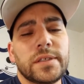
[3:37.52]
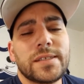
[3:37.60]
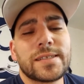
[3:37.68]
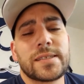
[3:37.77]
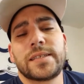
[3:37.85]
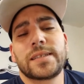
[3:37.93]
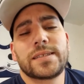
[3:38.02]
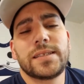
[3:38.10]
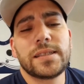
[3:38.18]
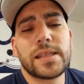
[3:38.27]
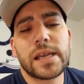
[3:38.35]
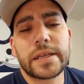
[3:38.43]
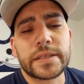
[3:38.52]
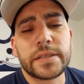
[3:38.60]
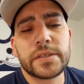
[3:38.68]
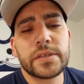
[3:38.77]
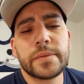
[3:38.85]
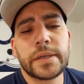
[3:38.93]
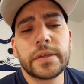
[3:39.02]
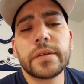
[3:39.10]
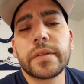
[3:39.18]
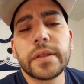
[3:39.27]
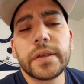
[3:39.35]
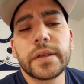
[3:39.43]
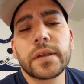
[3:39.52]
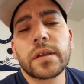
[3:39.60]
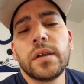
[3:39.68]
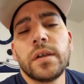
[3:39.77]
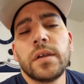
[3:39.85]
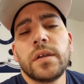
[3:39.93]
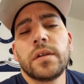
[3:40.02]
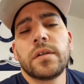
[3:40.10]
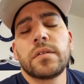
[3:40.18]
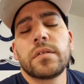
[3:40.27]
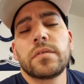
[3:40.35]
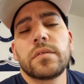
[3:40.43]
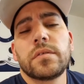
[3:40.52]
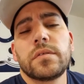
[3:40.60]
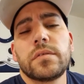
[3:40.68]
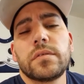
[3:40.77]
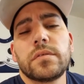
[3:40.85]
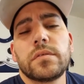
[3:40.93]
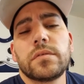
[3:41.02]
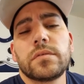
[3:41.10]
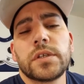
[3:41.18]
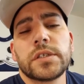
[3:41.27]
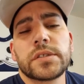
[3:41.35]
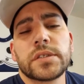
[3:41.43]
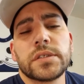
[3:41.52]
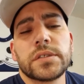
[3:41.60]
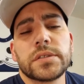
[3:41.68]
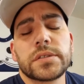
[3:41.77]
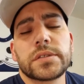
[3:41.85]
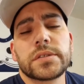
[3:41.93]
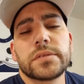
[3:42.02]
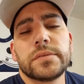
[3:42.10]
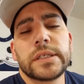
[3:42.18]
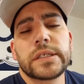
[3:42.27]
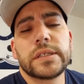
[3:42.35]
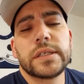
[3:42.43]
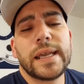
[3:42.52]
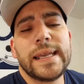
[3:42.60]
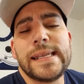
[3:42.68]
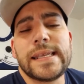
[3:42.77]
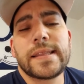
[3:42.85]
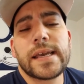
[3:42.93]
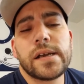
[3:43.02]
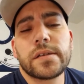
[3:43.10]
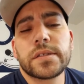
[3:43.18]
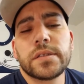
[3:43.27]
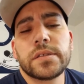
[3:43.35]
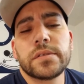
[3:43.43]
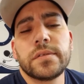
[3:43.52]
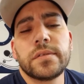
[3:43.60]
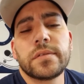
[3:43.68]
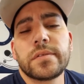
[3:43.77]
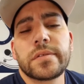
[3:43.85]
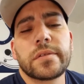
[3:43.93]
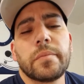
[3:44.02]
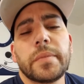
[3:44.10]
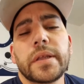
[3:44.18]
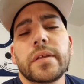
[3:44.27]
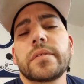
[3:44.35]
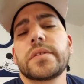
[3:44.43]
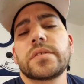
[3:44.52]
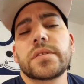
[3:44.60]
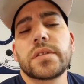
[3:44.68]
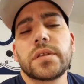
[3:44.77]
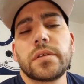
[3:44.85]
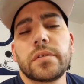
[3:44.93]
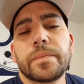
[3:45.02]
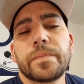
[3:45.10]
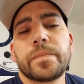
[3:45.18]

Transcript: 60,000 doing my own thing versus making 80,000 doing somebody else's thing.